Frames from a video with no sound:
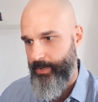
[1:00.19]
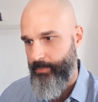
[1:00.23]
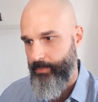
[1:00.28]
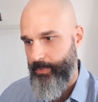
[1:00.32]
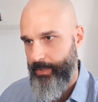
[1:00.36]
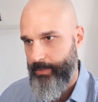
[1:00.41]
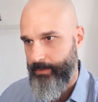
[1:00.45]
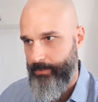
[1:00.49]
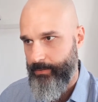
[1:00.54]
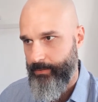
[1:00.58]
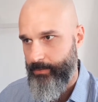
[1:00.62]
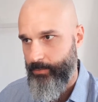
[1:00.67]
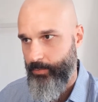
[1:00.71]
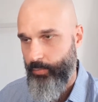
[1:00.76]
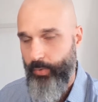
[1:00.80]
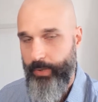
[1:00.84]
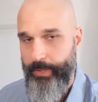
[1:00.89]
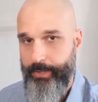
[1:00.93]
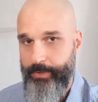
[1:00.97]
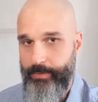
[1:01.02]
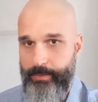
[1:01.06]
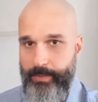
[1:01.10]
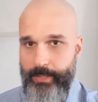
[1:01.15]
well,
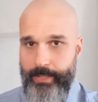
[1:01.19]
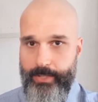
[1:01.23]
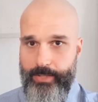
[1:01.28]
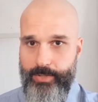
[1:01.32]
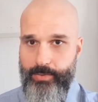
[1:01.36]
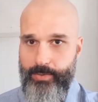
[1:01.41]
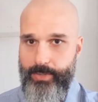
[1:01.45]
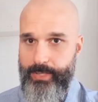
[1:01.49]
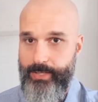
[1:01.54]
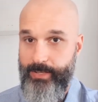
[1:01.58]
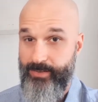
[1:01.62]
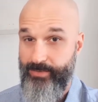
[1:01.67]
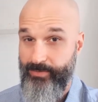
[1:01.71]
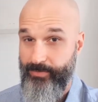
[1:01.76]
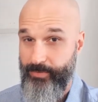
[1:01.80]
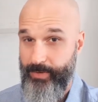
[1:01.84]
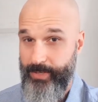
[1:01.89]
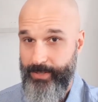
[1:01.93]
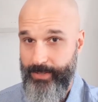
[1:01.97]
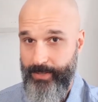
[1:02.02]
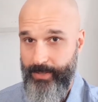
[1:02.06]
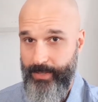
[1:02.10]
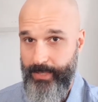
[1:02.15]
what do you like doing in your
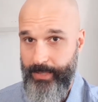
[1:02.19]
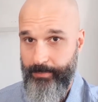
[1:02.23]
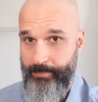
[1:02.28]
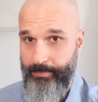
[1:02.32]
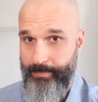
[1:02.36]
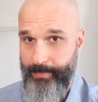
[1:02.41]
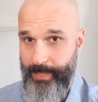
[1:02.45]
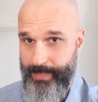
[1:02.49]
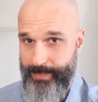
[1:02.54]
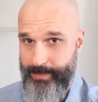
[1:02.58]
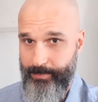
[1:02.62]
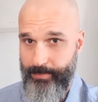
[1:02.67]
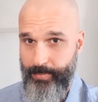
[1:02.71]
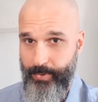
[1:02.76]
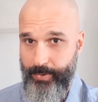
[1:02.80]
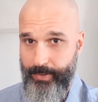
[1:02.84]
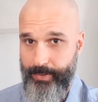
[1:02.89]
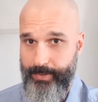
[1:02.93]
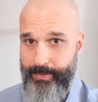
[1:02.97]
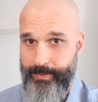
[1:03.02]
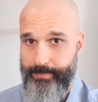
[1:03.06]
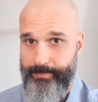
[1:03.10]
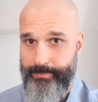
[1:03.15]
free time? That's
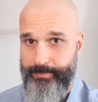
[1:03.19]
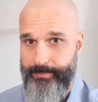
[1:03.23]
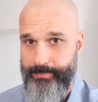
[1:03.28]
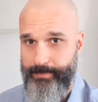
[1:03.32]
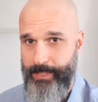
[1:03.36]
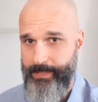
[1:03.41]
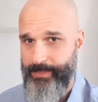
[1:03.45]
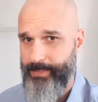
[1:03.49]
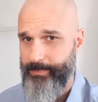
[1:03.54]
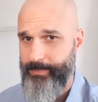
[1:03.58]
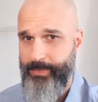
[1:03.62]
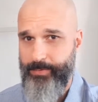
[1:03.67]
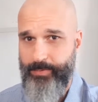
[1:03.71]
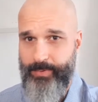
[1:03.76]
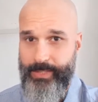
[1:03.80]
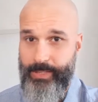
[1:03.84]
important. Now, sometimes we